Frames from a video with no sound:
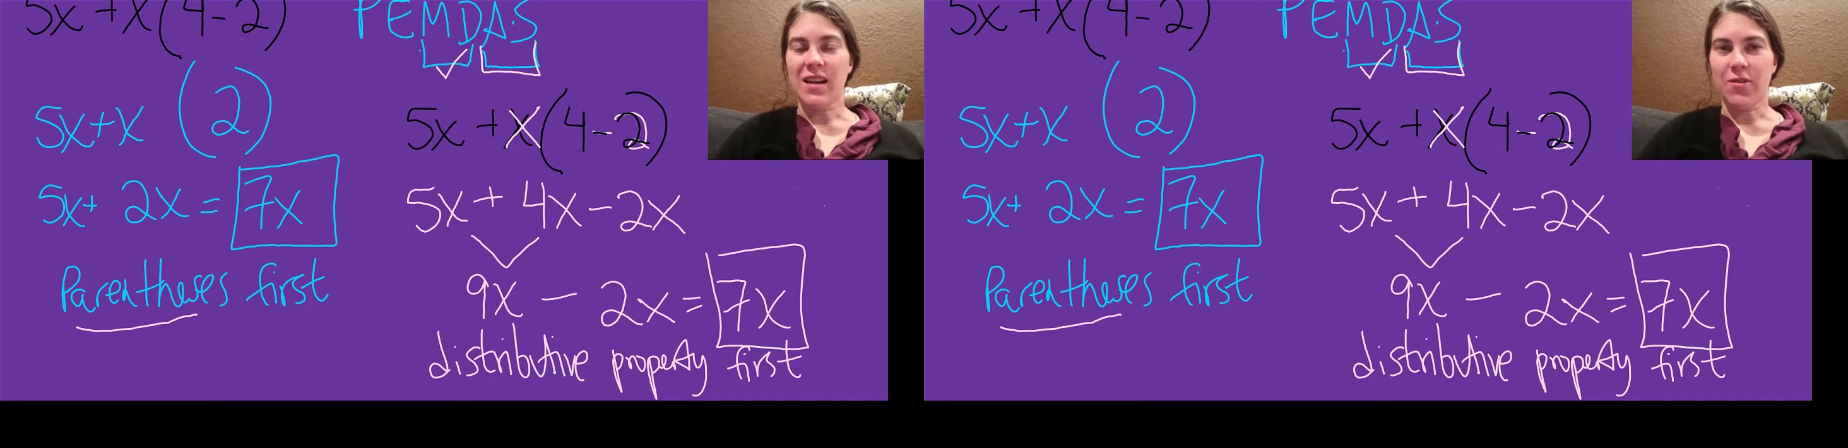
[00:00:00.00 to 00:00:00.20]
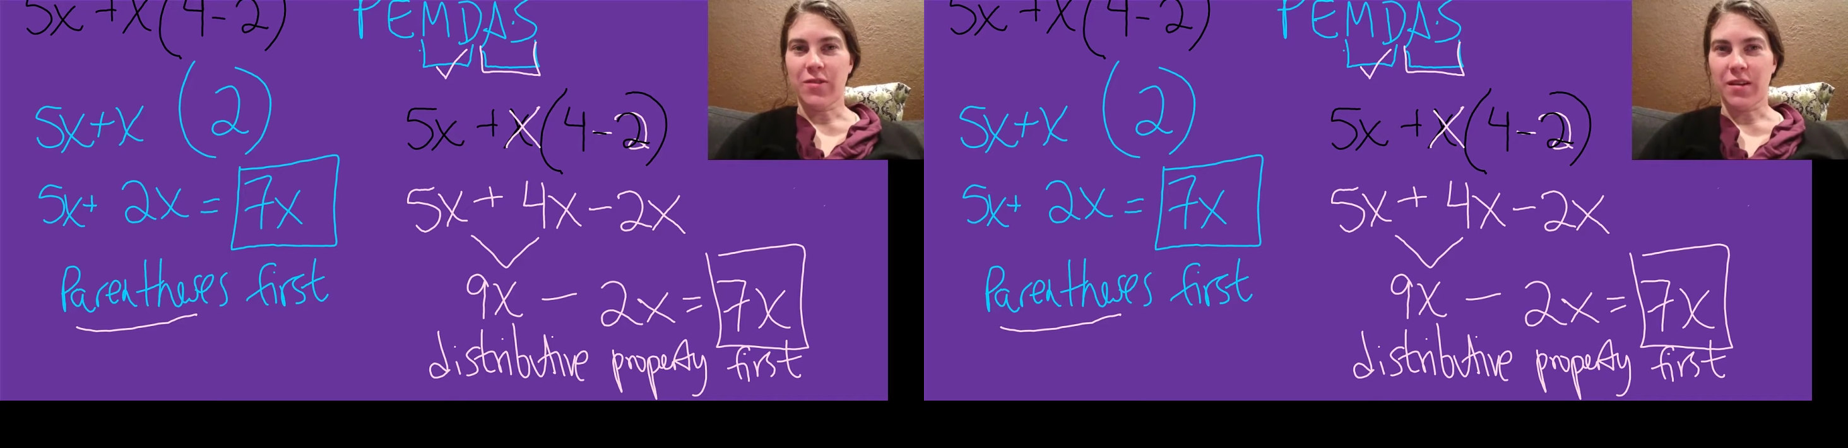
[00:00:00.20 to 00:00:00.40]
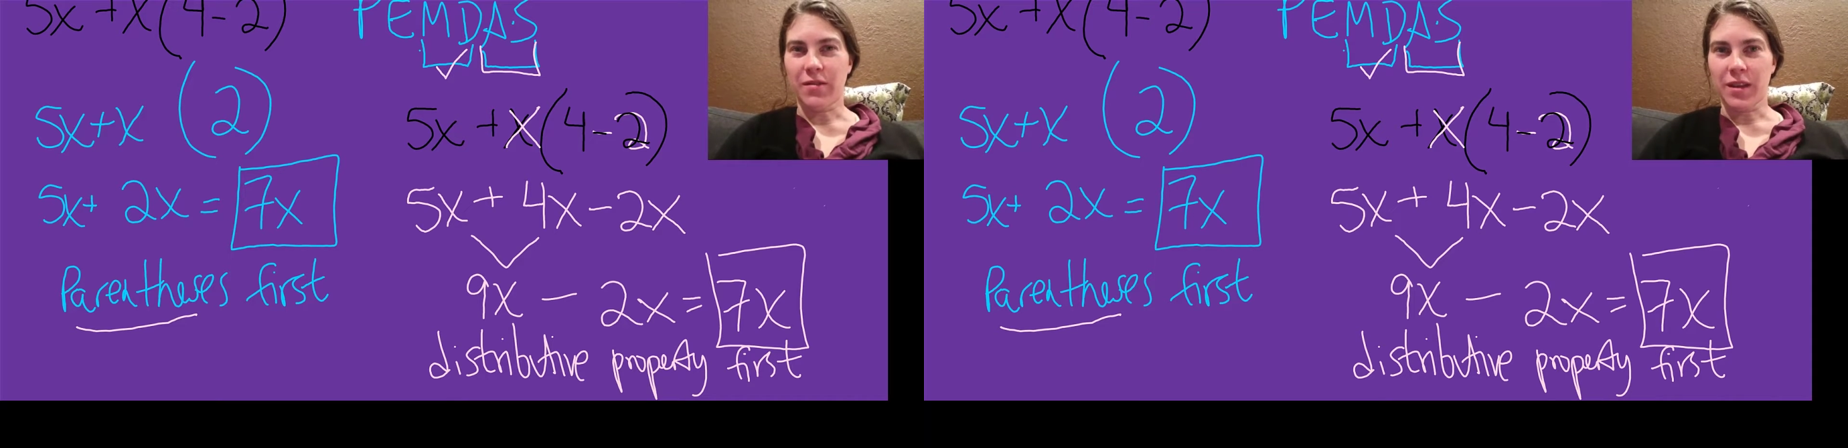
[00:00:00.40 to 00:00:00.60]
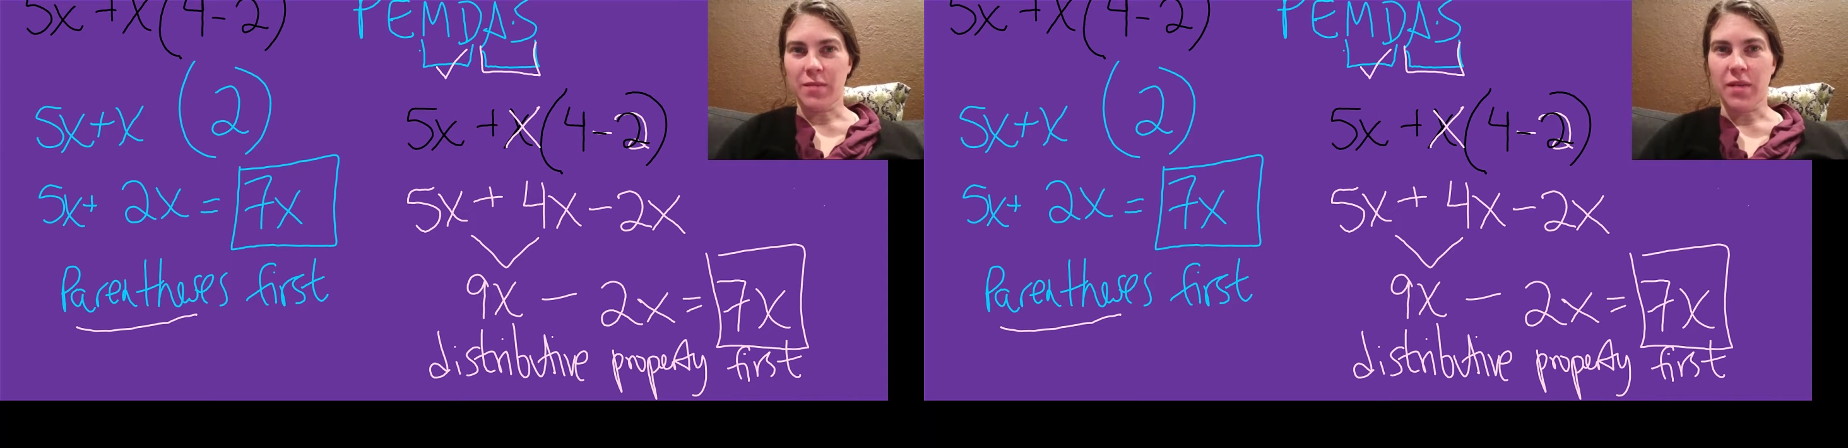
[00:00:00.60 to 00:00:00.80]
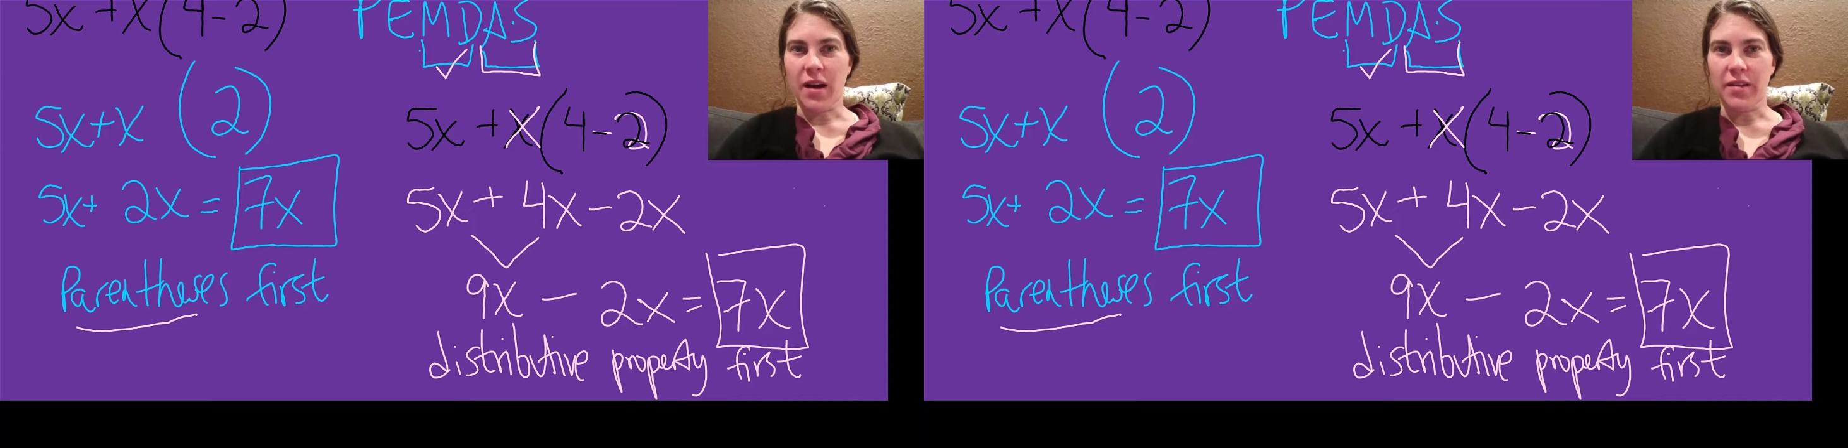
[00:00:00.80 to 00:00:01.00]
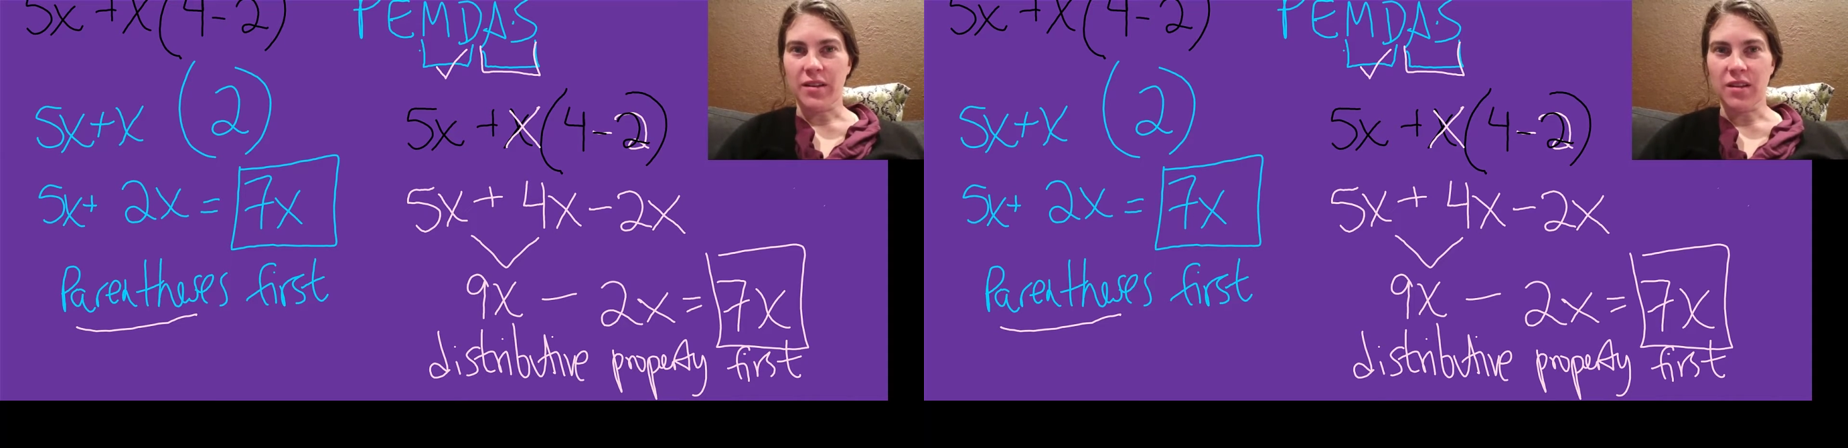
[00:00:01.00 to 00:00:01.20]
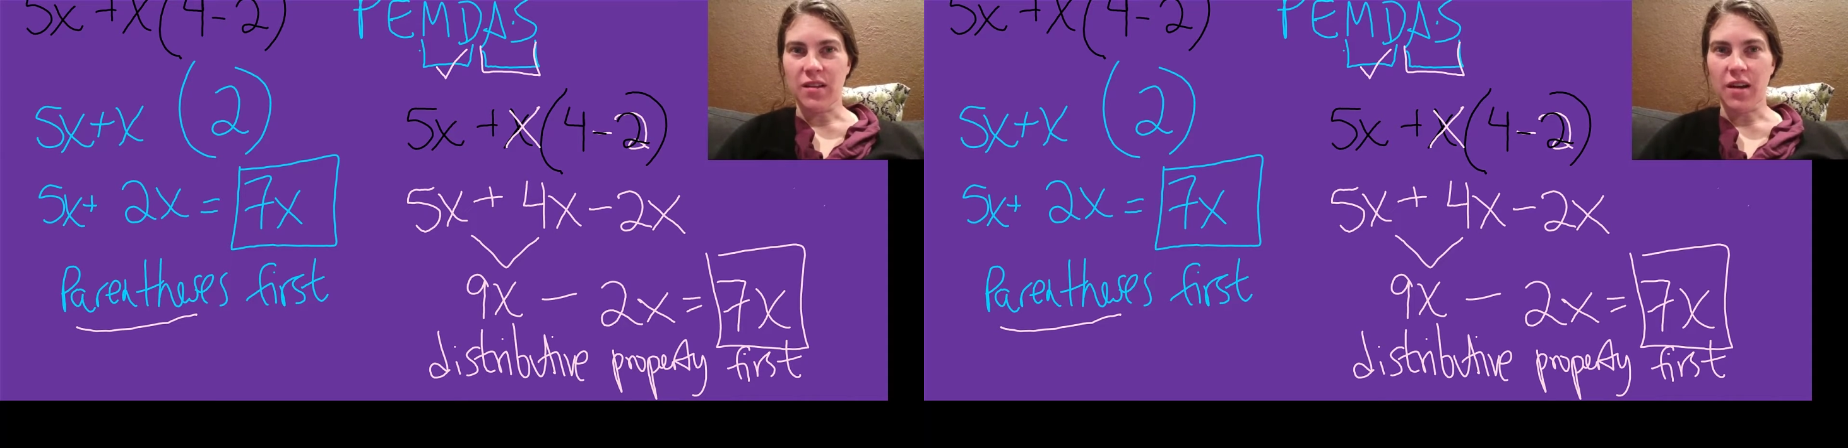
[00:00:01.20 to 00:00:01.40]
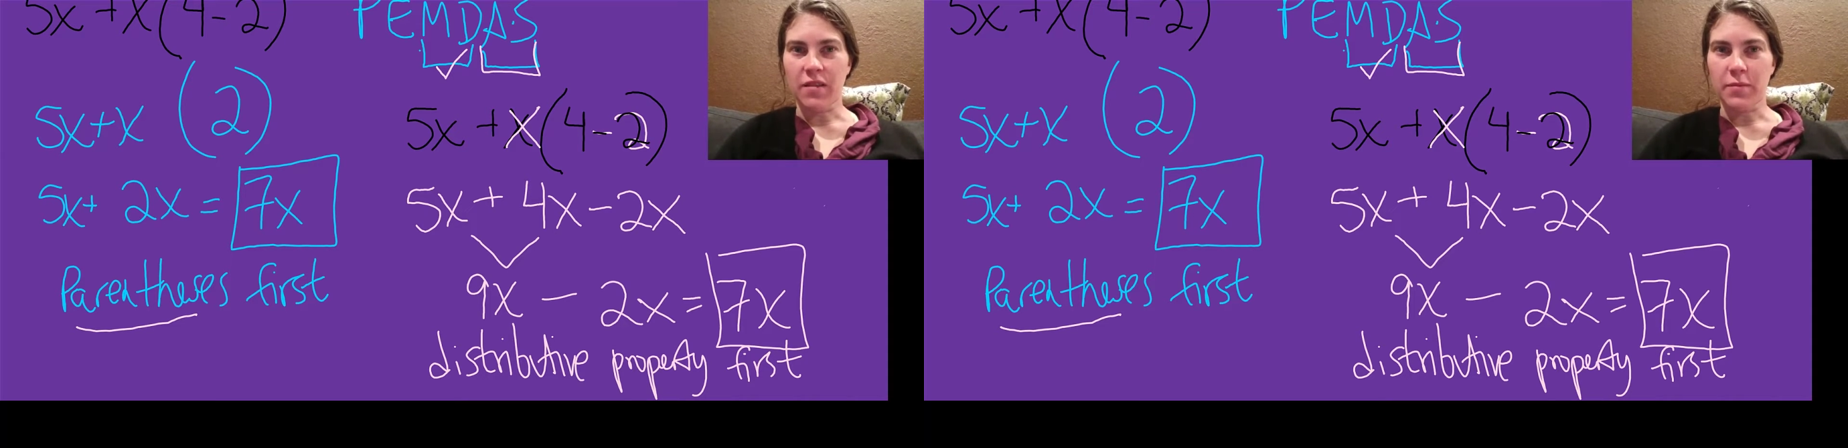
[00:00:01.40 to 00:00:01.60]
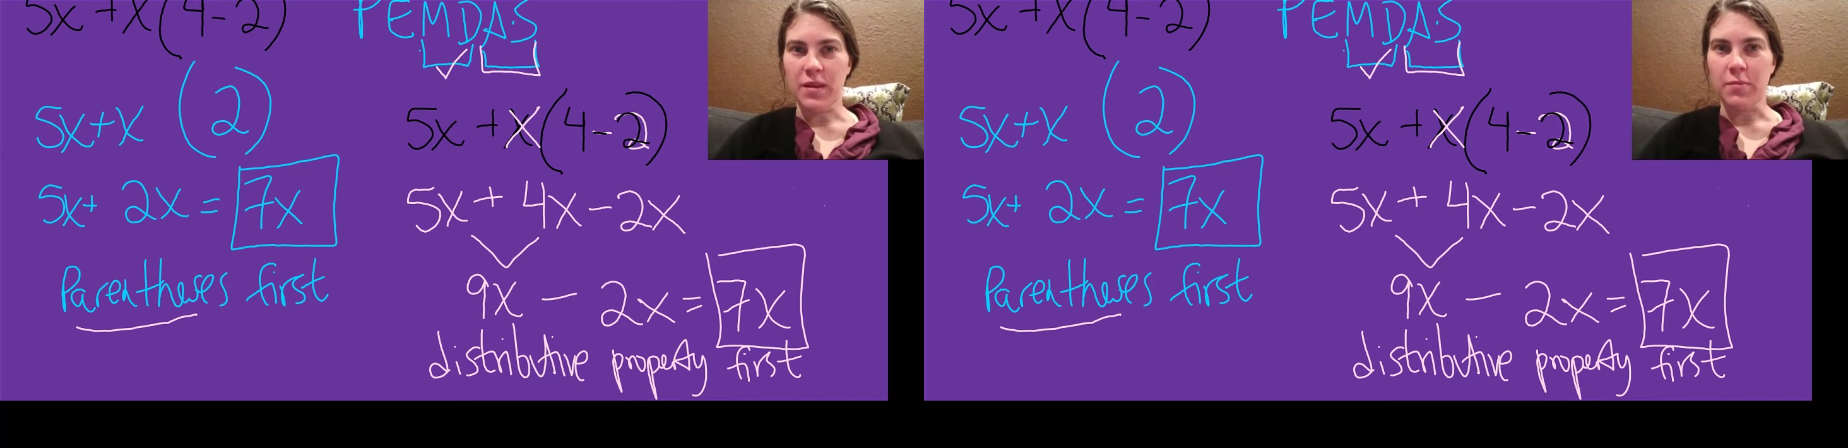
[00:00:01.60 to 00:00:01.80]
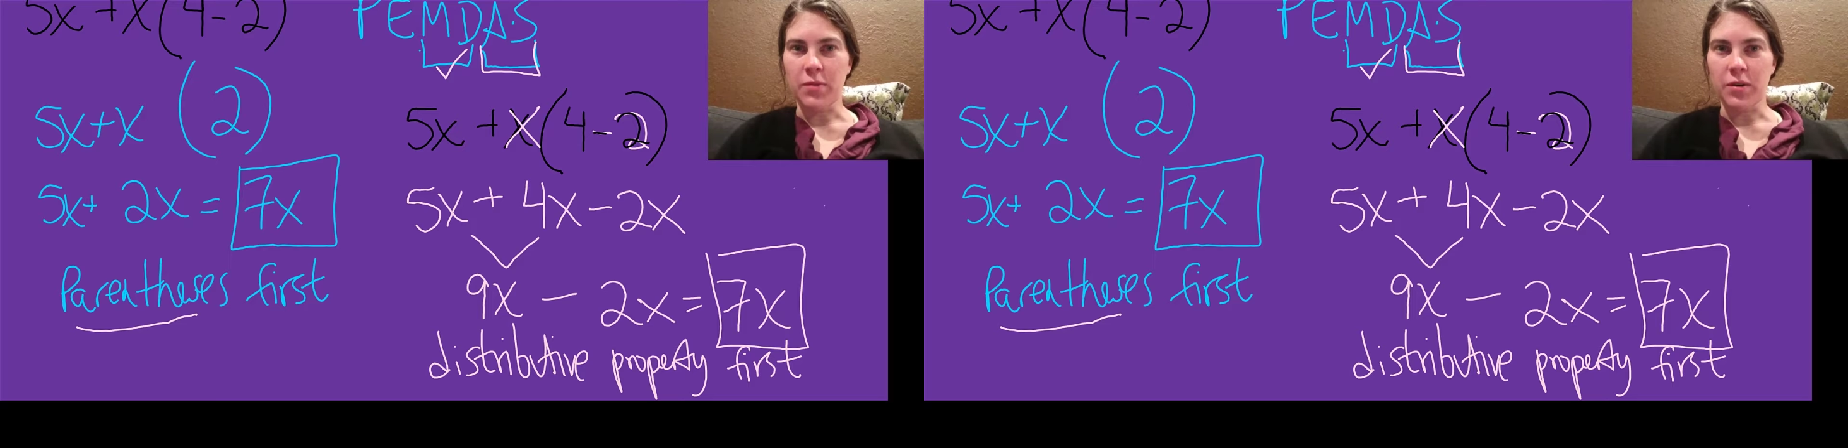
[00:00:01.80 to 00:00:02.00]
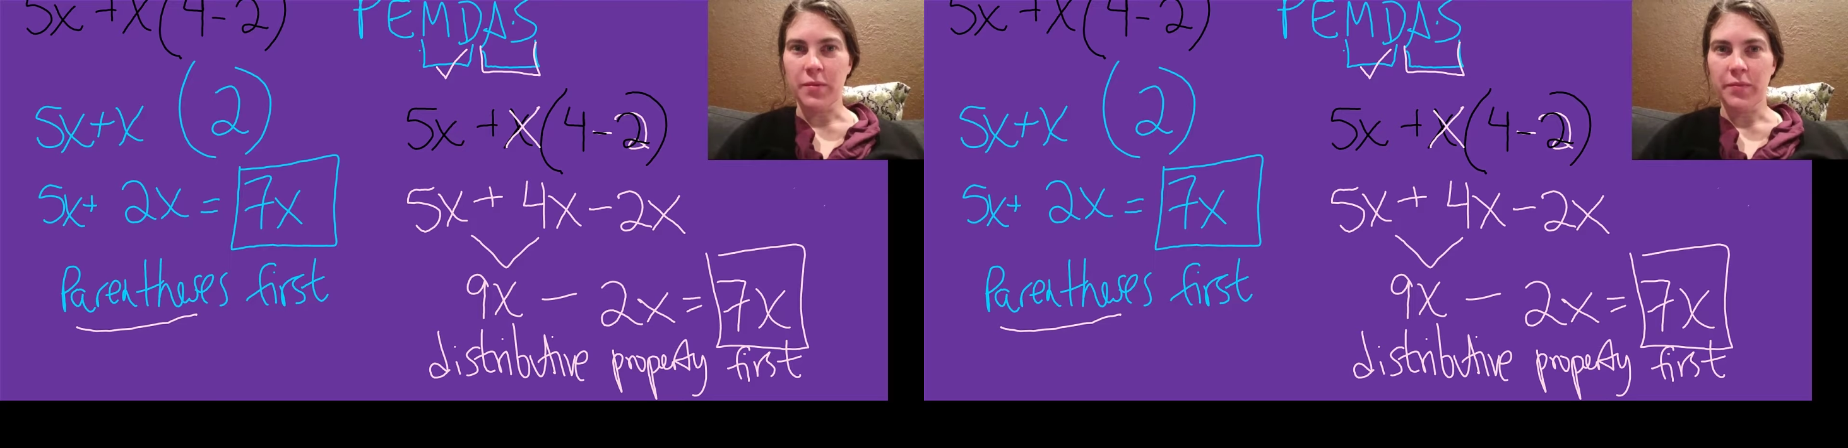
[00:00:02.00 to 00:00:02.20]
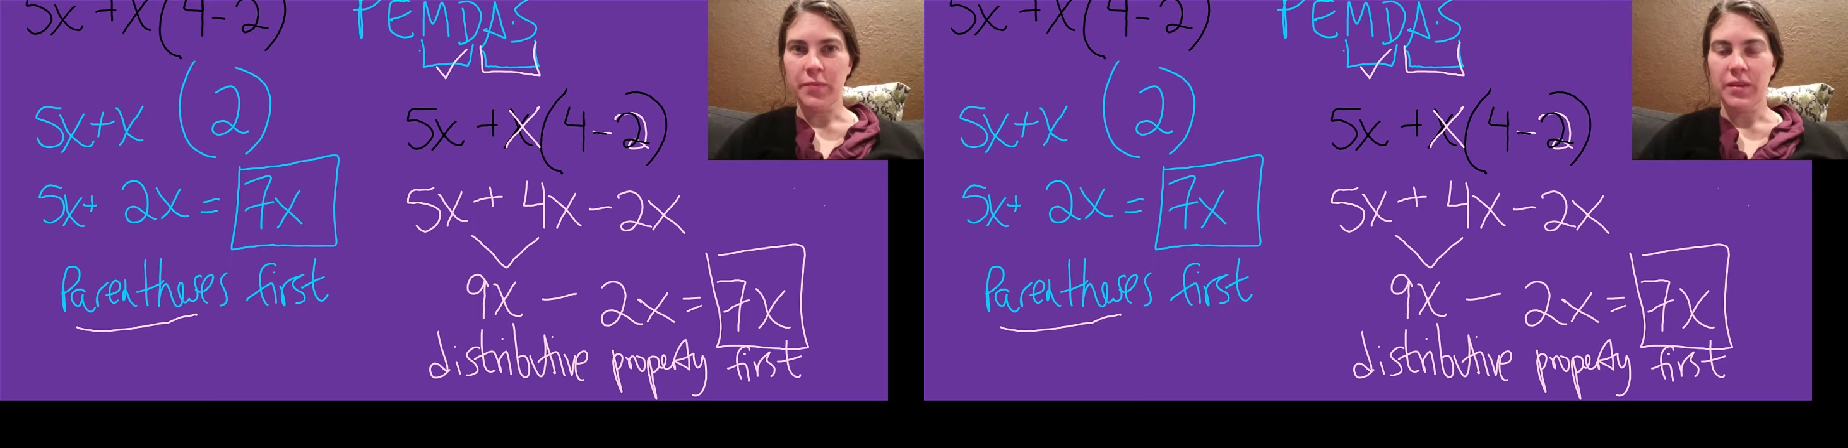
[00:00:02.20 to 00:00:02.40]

I know that really bothers a lot of people.